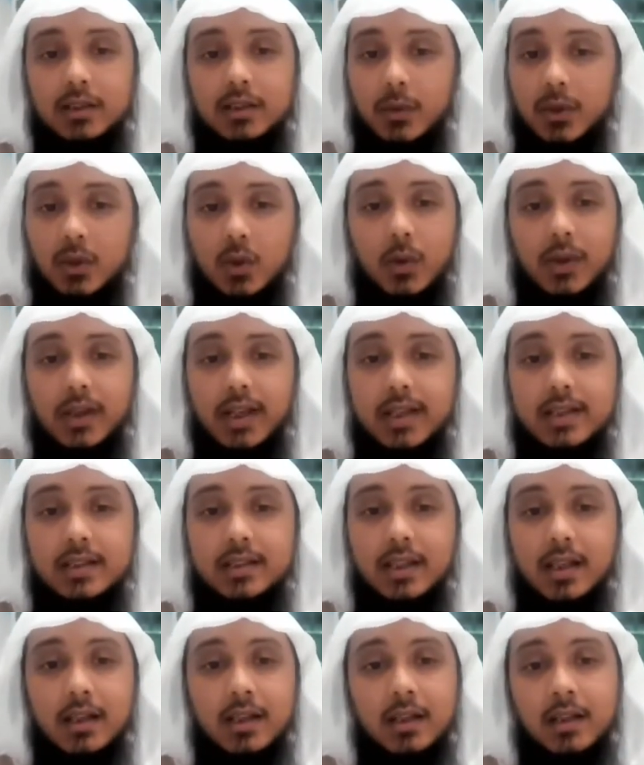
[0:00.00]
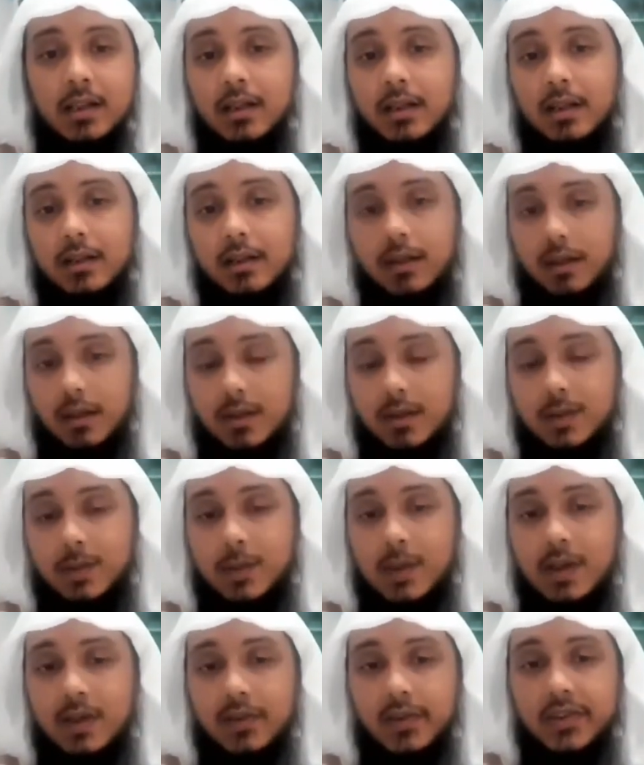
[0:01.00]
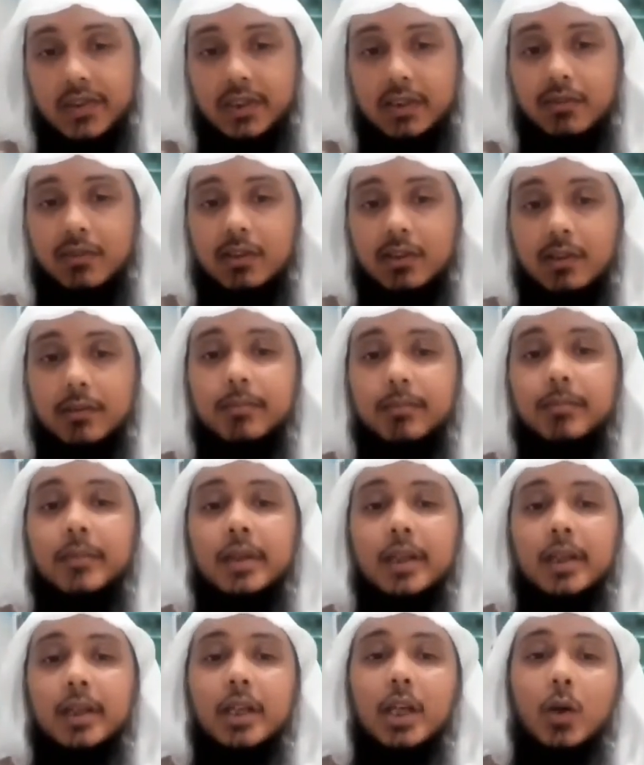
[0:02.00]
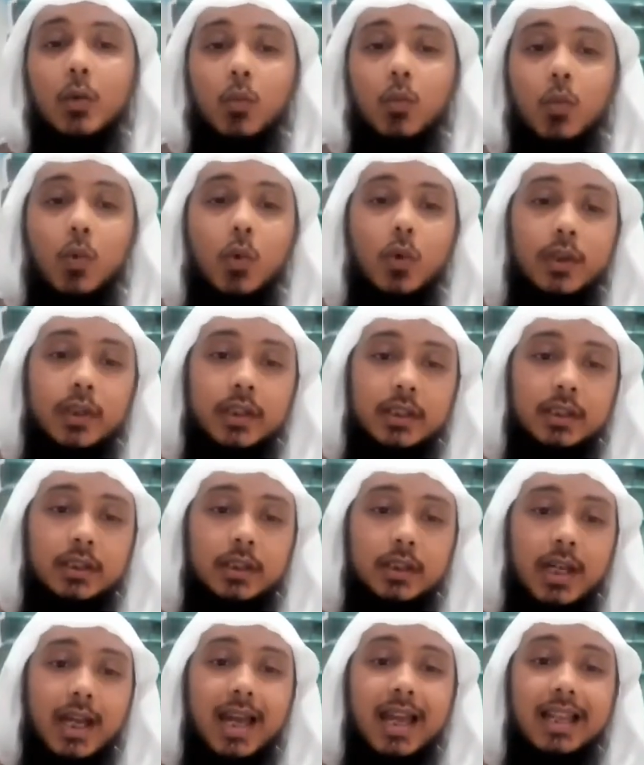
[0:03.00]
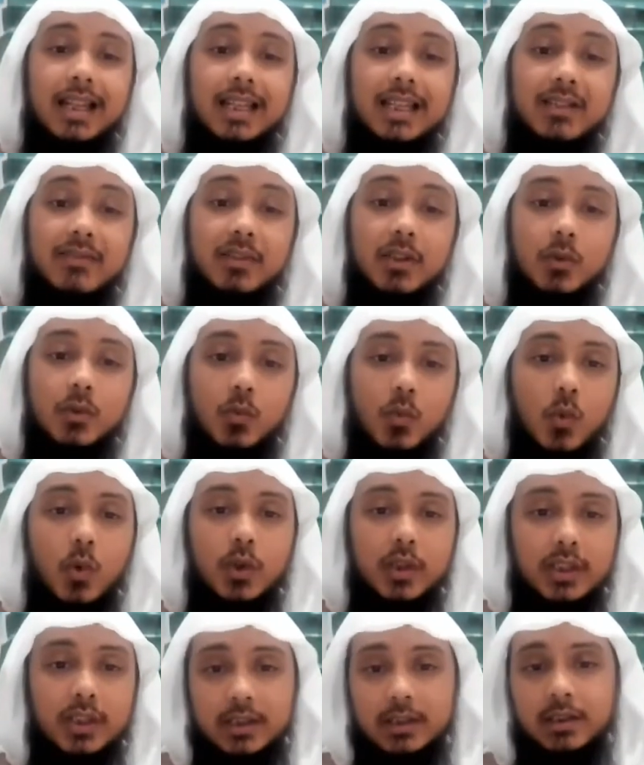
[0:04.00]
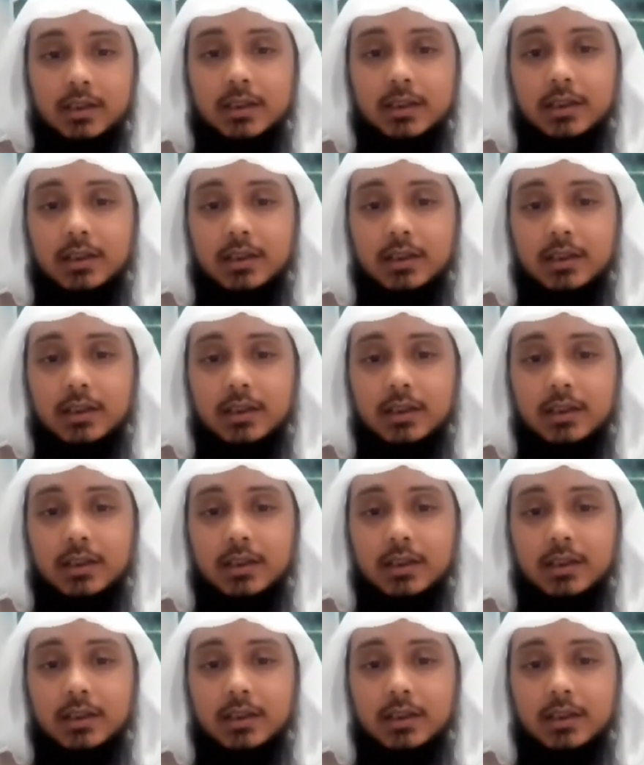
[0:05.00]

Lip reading: They want to go against that. Allah subhanahu wa ta'ala is giving them a warning, a living warning.